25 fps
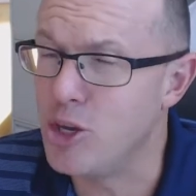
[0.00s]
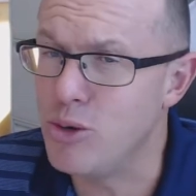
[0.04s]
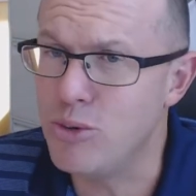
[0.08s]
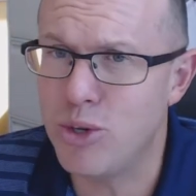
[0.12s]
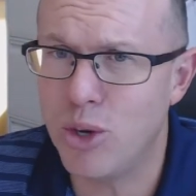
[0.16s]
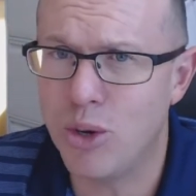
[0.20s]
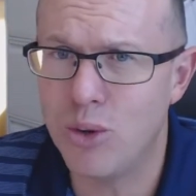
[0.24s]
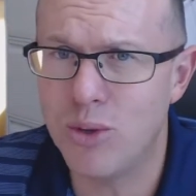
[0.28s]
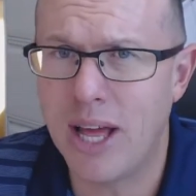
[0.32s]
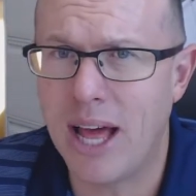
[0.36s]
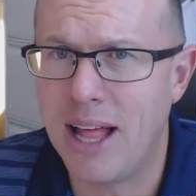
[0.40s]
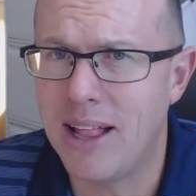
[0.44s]
you
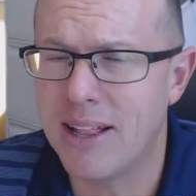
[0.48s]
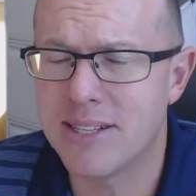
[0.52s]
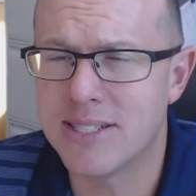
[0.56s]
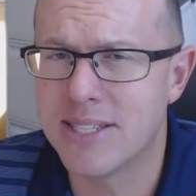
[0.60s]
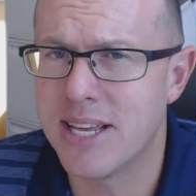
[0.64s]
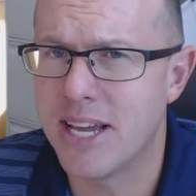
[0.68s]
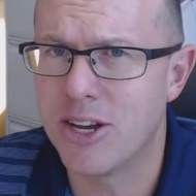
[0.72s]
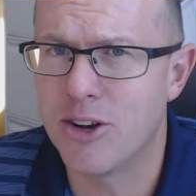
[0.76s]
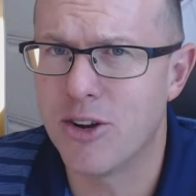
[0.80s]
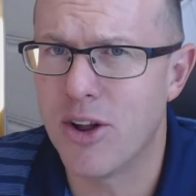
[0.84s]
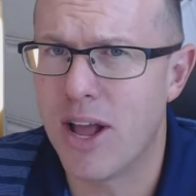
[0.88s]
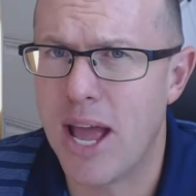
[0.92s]
told
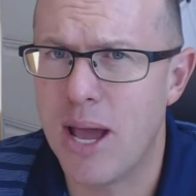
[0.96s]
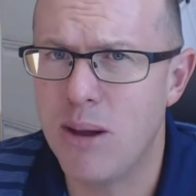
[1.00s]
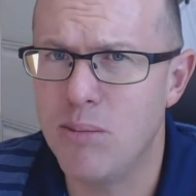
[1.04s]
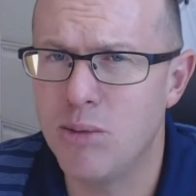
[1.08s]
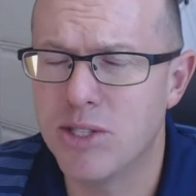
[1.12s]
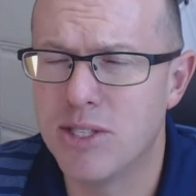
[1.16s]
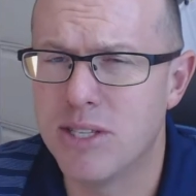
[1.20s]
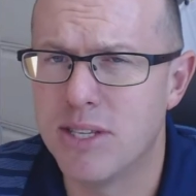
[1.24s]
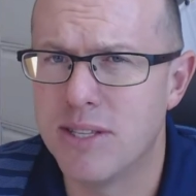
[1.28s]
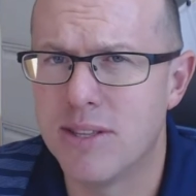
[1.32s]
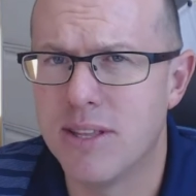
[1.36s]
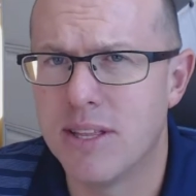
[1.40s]
Alexander
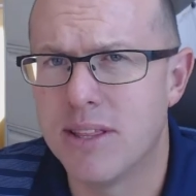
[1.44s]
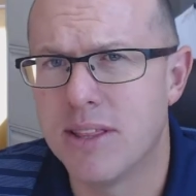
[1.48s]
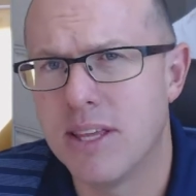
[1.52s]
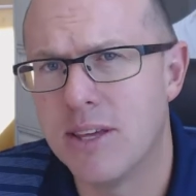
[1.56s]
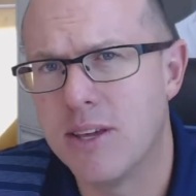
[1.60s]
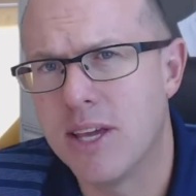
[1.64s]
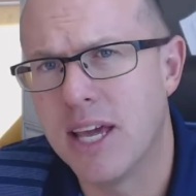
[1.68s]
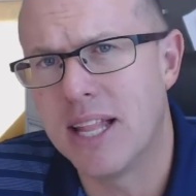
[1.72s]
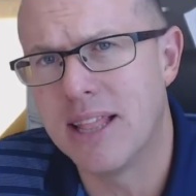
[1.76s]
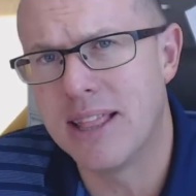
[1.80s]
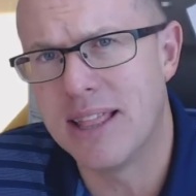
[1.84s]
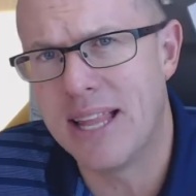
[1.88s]
Hamilton that
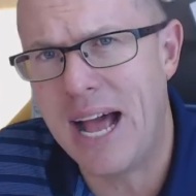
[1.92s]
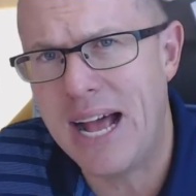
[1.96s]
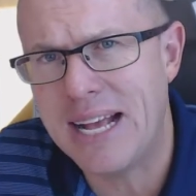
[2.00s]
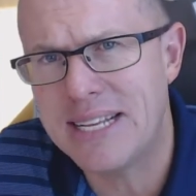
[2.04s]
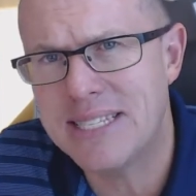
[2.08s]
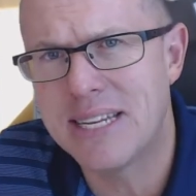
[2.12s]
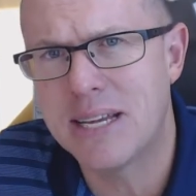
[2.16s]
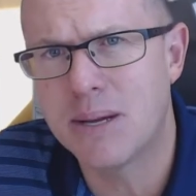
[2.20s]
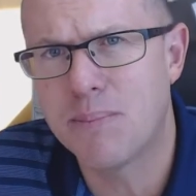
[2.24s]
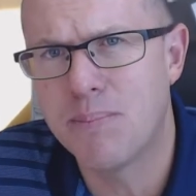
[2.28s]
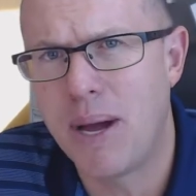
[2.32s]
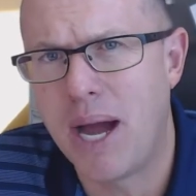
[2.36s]
the
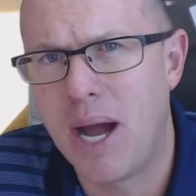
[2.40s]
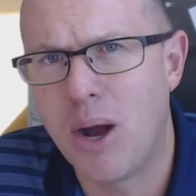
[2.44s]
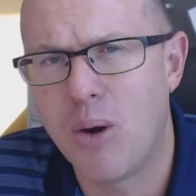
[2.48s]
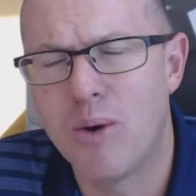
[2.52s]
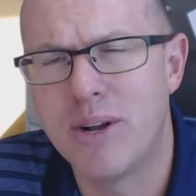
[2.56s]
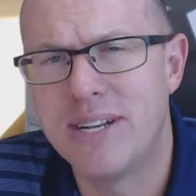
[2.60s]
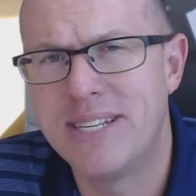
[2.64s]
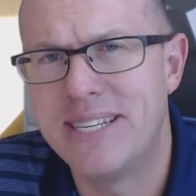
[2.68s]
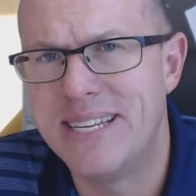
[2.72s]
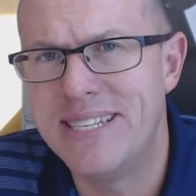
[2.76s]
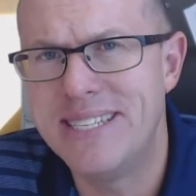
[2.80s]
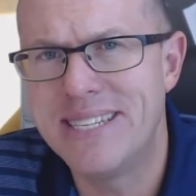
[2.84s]
elastic
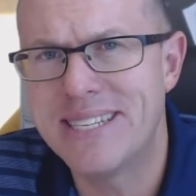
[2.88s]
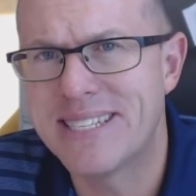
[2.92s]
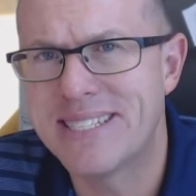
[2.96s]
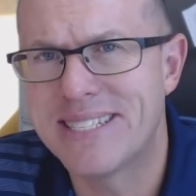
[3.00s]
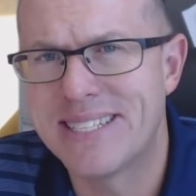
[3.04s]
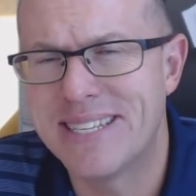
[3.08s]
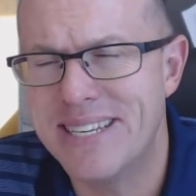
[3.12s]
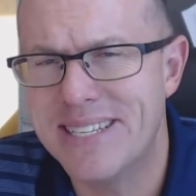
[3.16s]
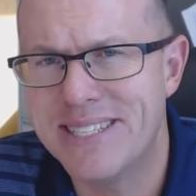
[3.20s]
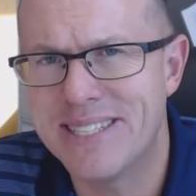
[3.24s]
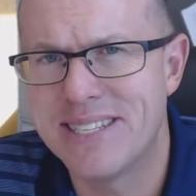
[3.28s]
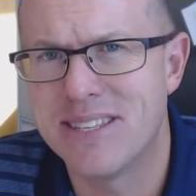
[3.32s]
power didn't
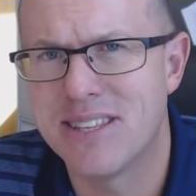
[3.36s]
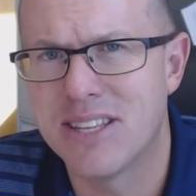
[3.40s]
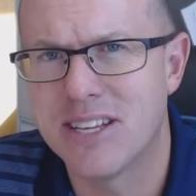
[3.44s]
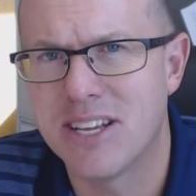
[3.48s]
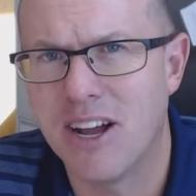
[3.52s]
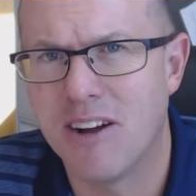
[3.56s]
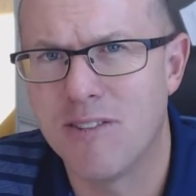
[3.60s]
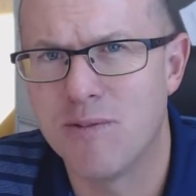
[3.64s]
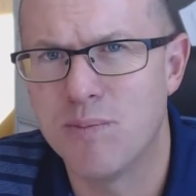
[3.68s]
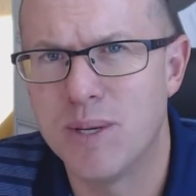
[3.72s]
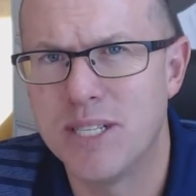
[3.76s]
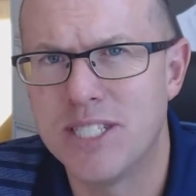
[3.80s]
exist in the
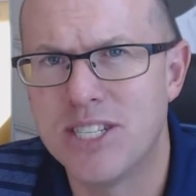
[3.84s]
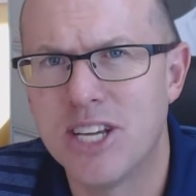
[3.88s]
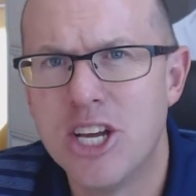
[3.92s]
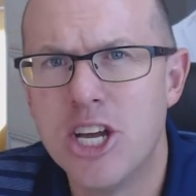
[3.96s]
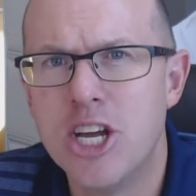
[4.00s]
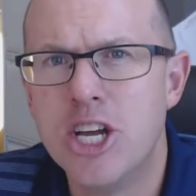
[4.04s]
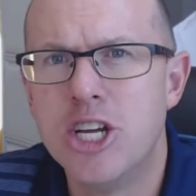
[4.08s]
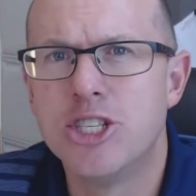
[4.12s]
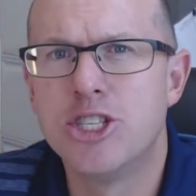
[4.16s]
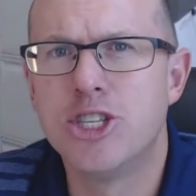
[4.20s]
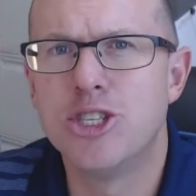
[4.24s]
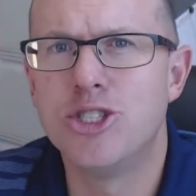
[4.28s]
government
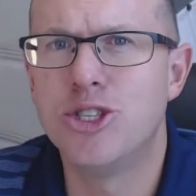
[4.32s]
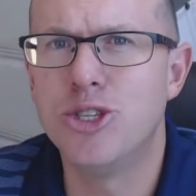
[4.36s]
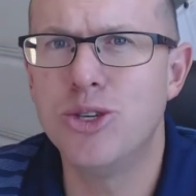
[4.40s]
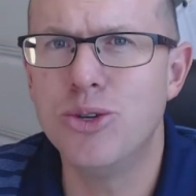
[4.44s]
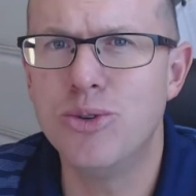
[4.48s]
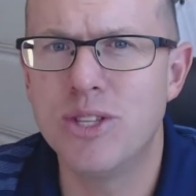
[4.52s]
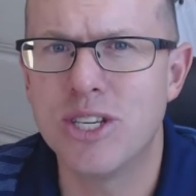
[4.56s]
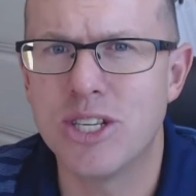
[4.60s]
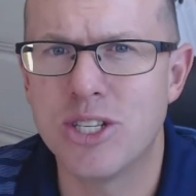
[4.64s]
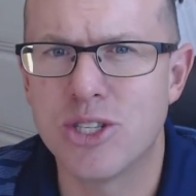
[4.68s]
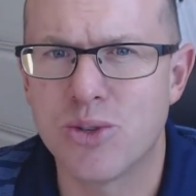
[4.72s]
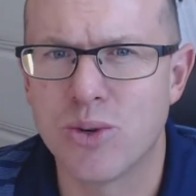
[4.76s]
to
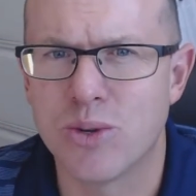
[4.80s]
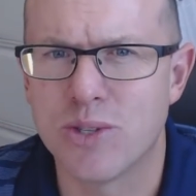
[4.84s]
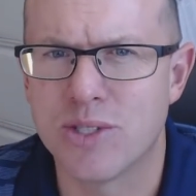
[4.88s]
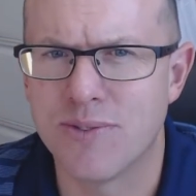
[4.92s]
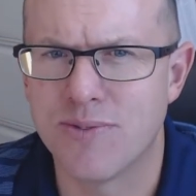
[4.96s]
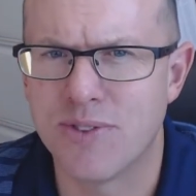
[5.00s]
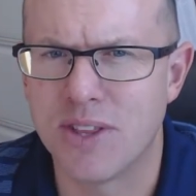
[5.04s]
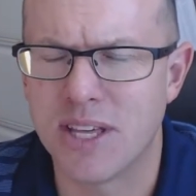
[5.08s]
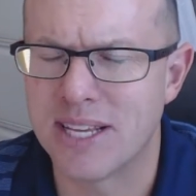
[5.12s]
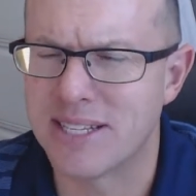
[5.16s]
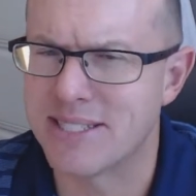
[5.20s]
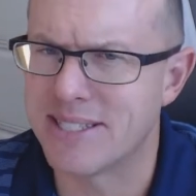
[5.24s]
do these sorts
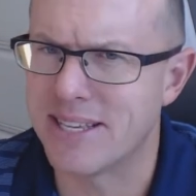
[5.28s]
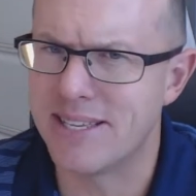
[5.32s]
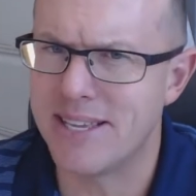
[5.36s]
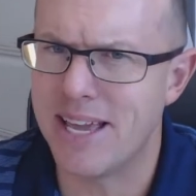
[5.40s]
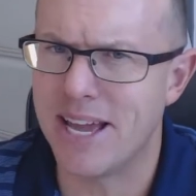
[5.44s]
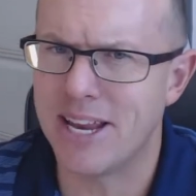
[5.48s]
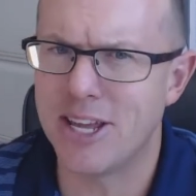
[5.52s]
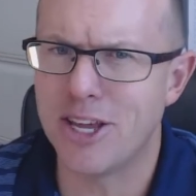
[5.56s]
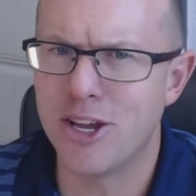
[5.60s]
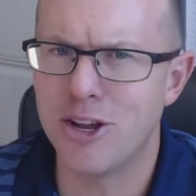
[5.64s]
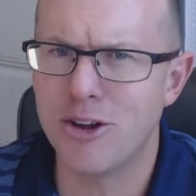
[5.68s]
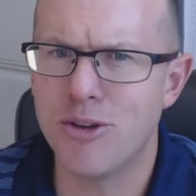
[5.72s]
of things, and
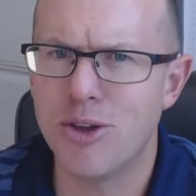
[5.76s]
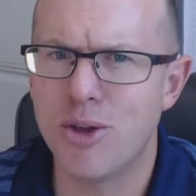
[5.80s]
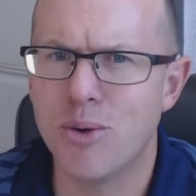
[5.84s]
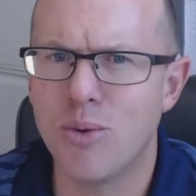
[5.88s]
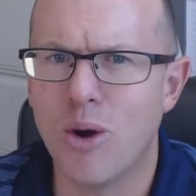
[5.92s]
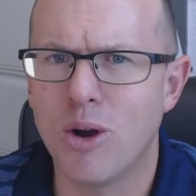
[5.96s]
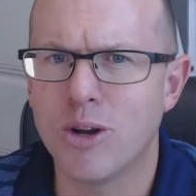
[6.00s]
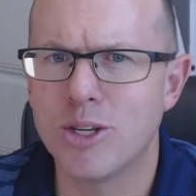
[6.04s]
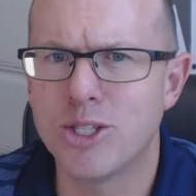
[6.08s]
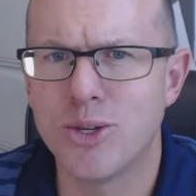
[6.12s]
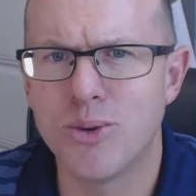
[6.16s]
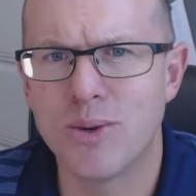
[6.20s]
yet here
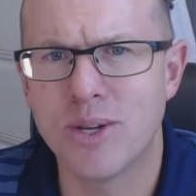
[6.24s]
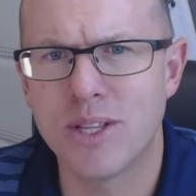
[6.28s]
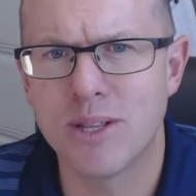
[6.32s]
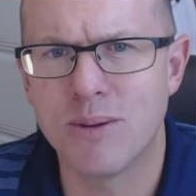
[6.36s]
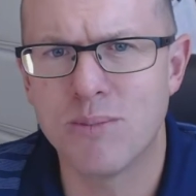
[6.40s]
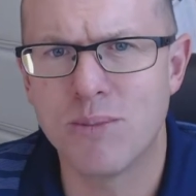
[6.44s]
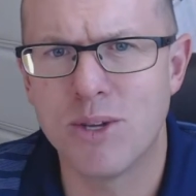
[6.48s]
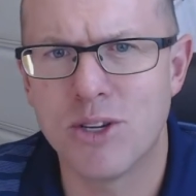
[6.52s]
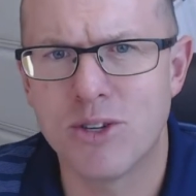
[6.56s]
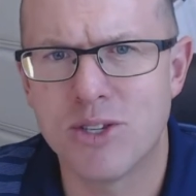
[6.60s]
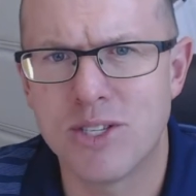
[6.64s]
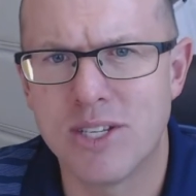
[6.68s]
you are doing
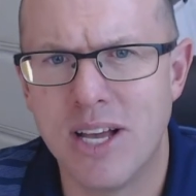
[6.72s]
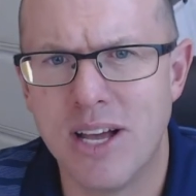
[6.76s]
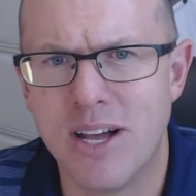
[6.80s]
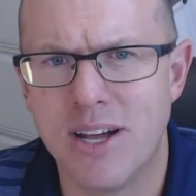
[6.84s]
them yourselves.